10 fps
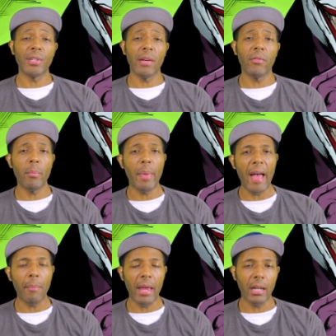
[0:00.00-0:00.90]
was ever a
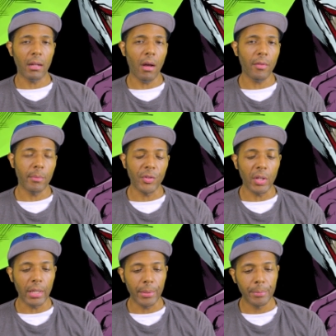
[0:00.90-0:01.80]
Batman in Gotham
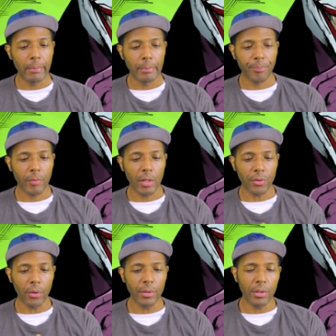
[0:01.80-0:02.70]
City.
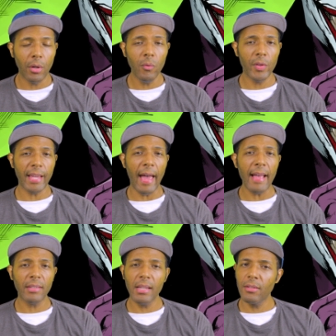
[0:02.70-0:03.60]
So, you know, the
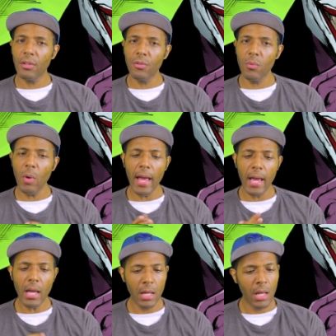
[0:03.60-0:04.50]
casting is
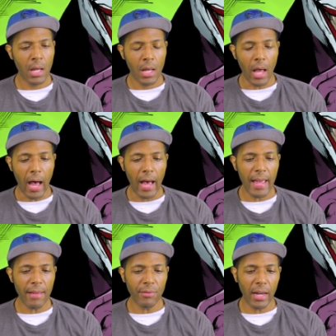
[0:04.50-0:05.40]
underway. I
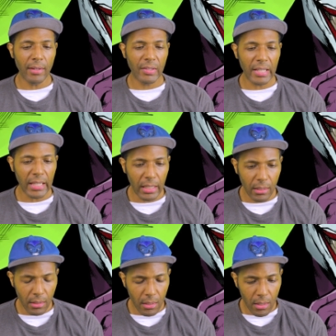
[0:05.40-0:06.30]
have not
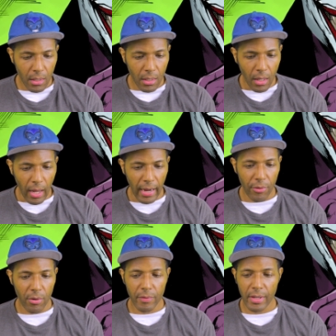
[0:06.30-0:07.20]
seen
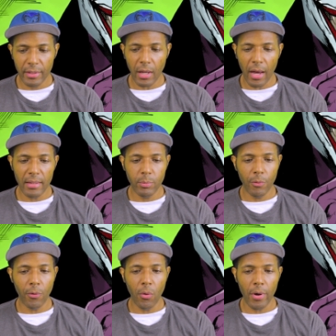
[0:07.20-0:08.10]
either of these guys
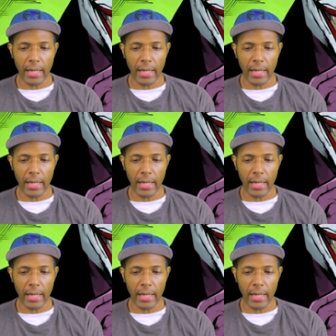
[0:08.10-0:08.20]
before